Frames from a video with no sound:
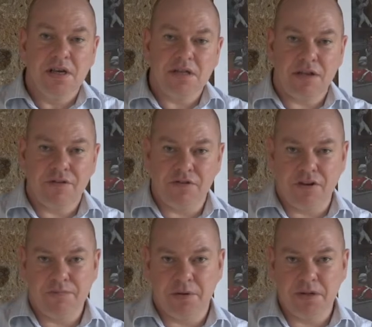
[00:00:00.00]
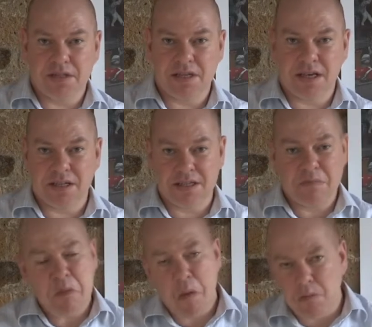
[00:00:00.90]
So 5.6,
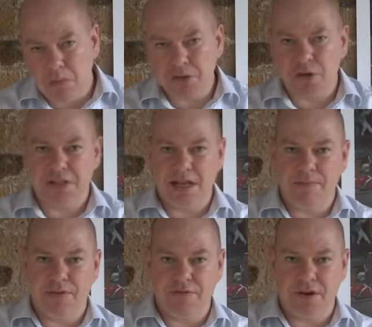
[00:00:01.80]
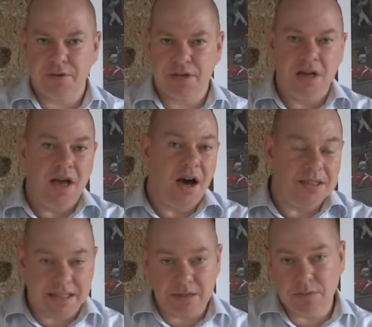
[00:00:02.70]
moderate depth of field. I
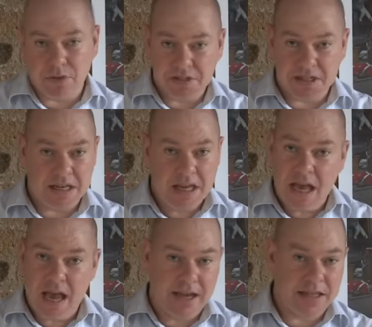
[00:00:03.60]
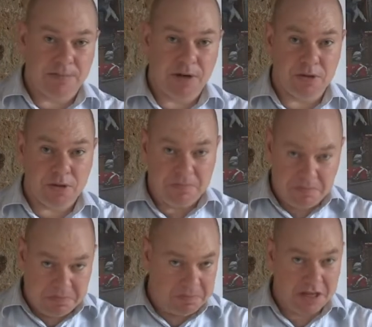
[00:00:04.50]
didn't want it exposed
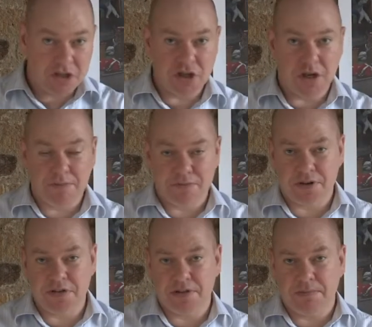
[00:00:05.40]
pin sharp front to